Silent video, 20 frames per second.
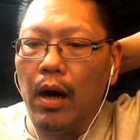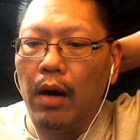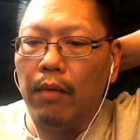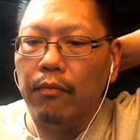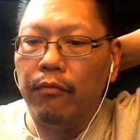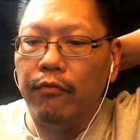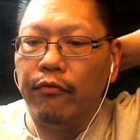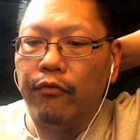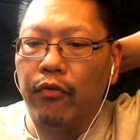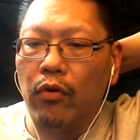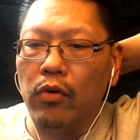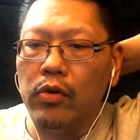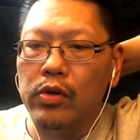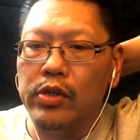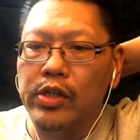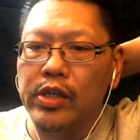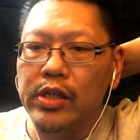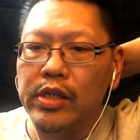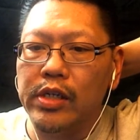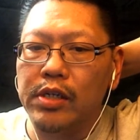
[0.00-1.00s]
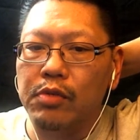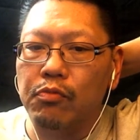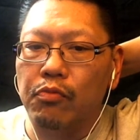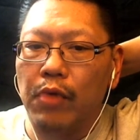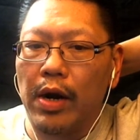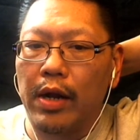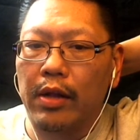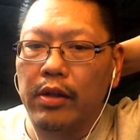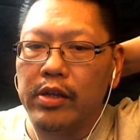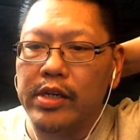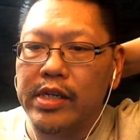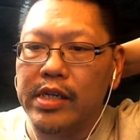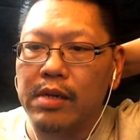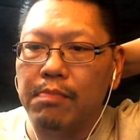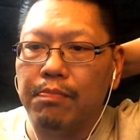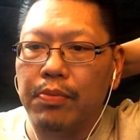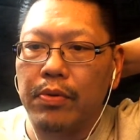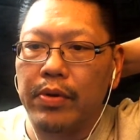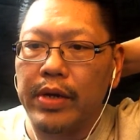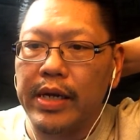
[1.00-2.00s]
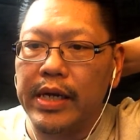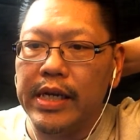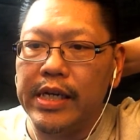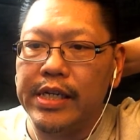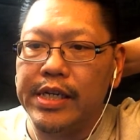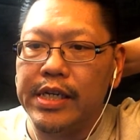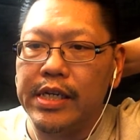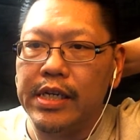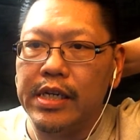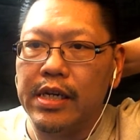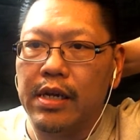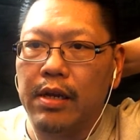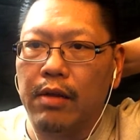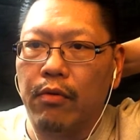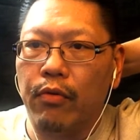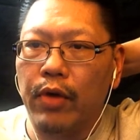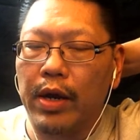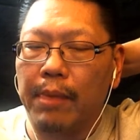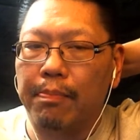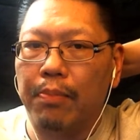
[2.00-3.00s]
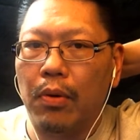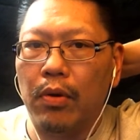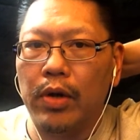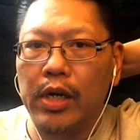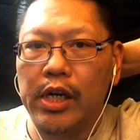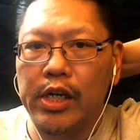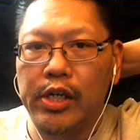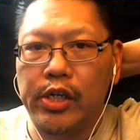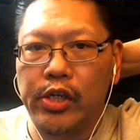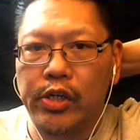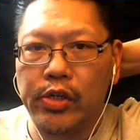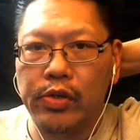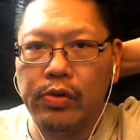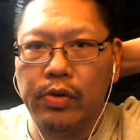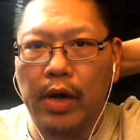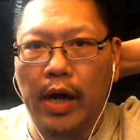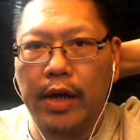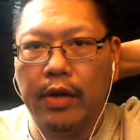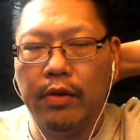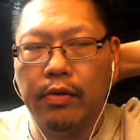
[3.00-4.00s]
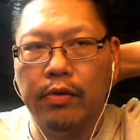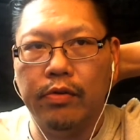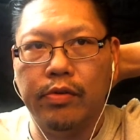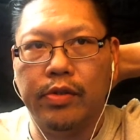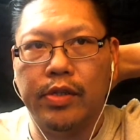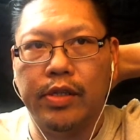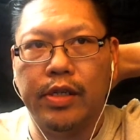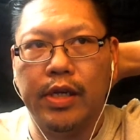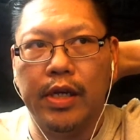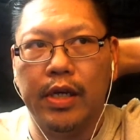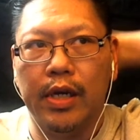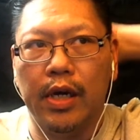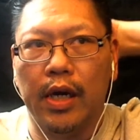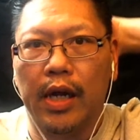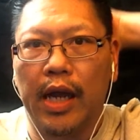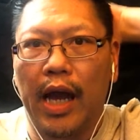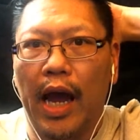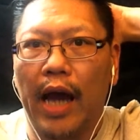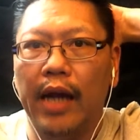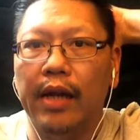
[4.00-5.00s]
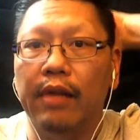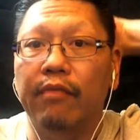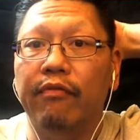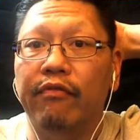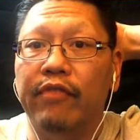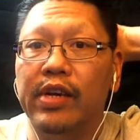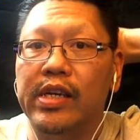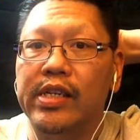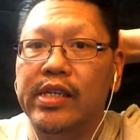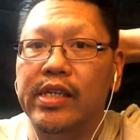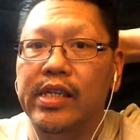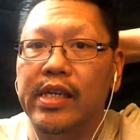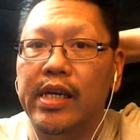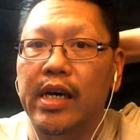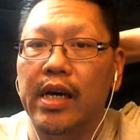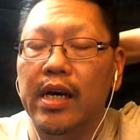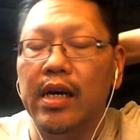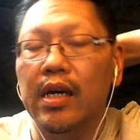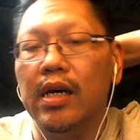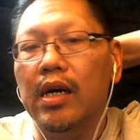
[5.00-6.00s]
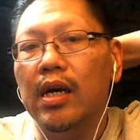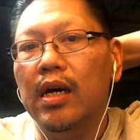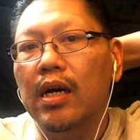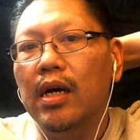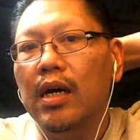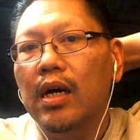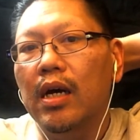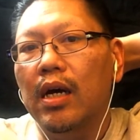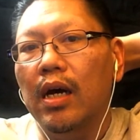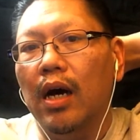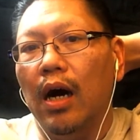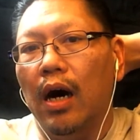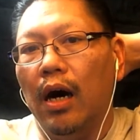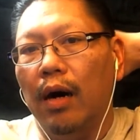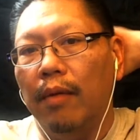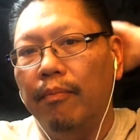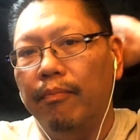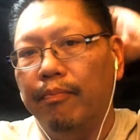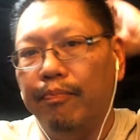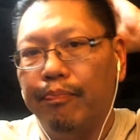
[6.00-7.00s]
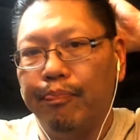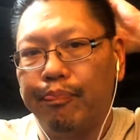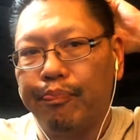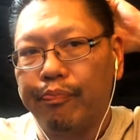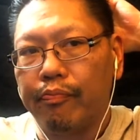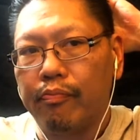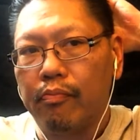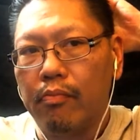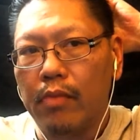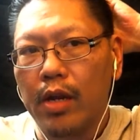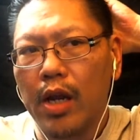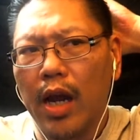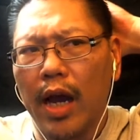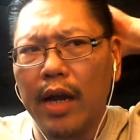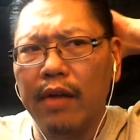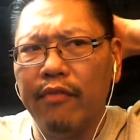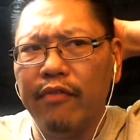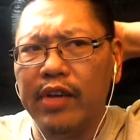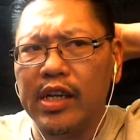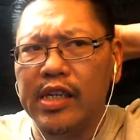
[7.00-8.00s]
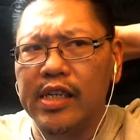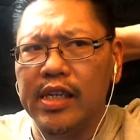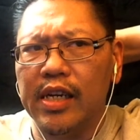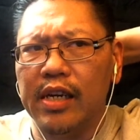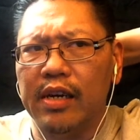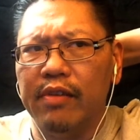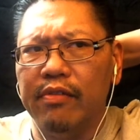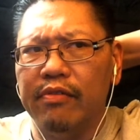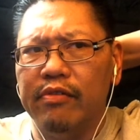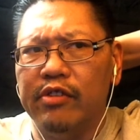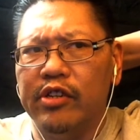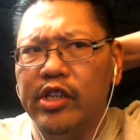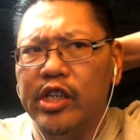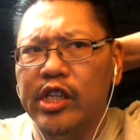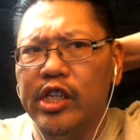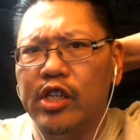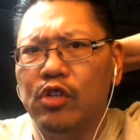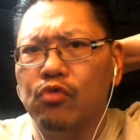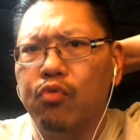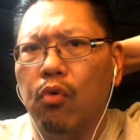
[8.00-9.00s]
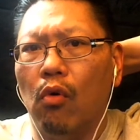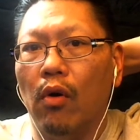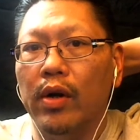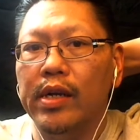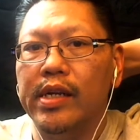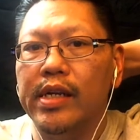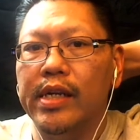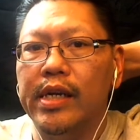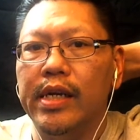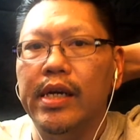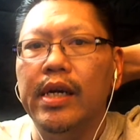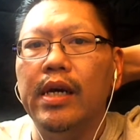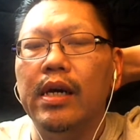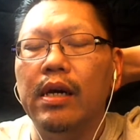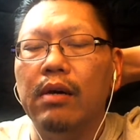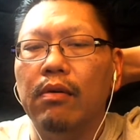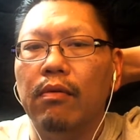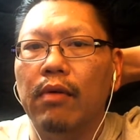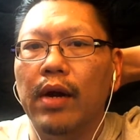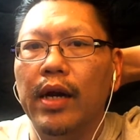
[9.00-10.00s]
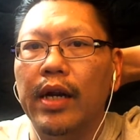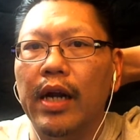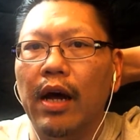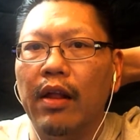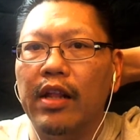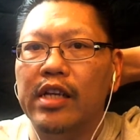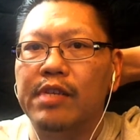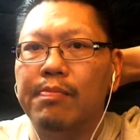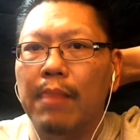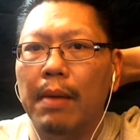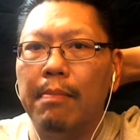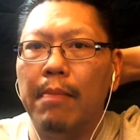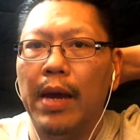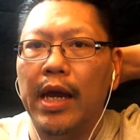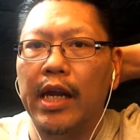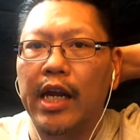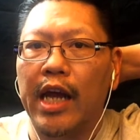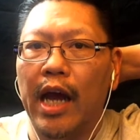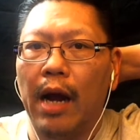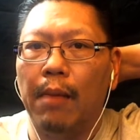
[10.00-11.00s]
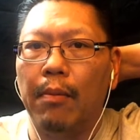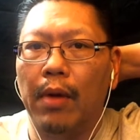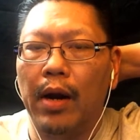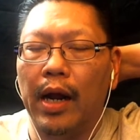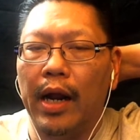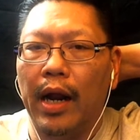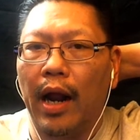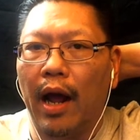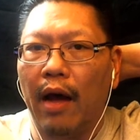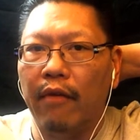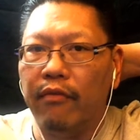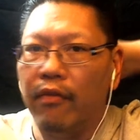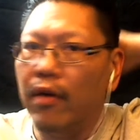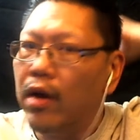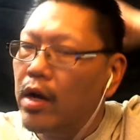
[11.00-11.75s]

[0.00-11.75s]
For just regular, simple, easy, quick point and shoot, I use the Canon Vixia. Canon Vixia G20 right now. That's my main camera, and I have